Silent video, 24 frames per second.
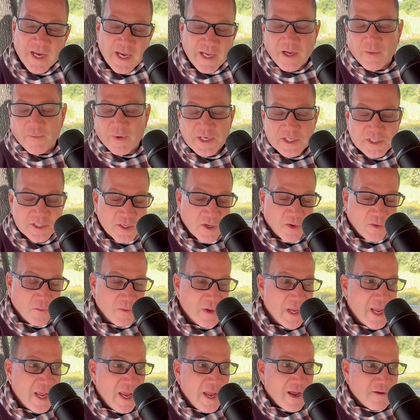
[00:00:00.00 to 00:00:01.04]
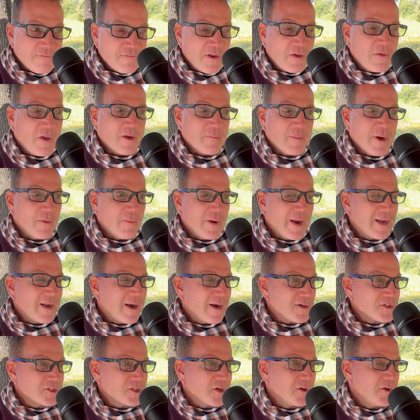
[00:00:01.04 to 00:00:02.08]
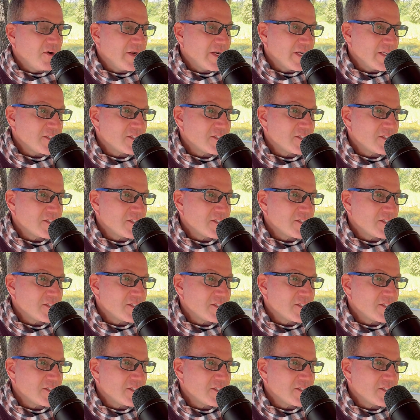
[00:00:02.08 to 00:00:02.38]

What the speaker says: Anyway, so I feel like my radar is good,